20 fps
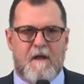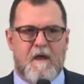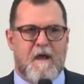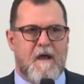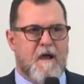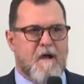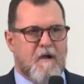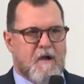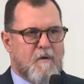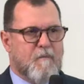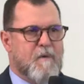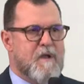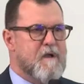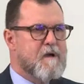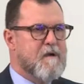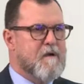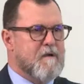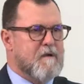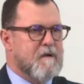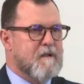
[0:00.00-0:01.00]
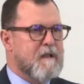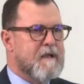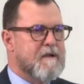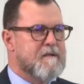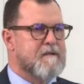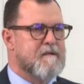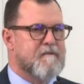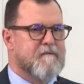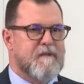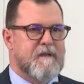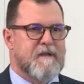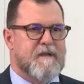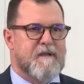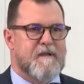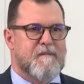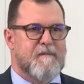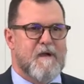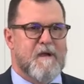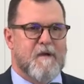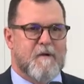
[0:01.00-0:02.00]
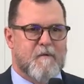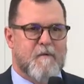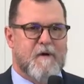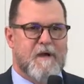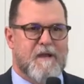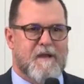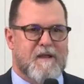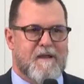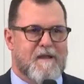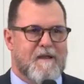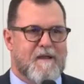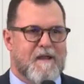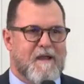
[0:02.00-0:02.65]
how can we all collectively agree